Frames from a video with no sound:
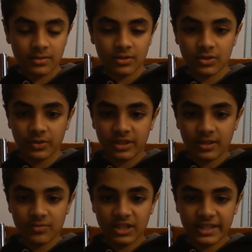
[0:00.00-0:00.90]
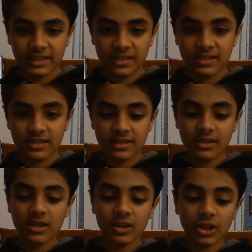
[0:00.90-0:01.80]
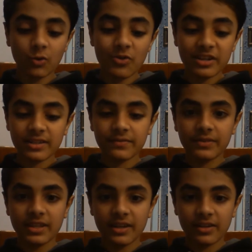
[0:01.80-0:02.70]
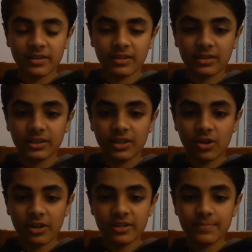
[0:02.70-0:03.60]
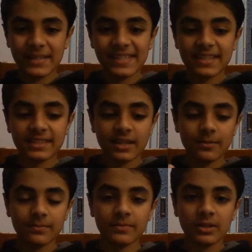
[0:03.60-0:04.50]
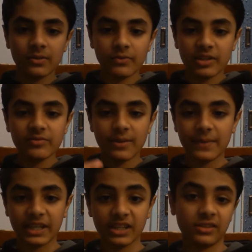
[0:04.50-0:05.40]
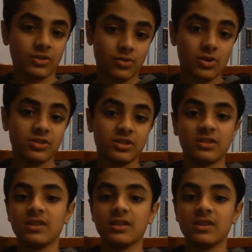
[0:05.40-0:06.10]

So it comes like this. Now what if the corner pieces come when we are making the cross?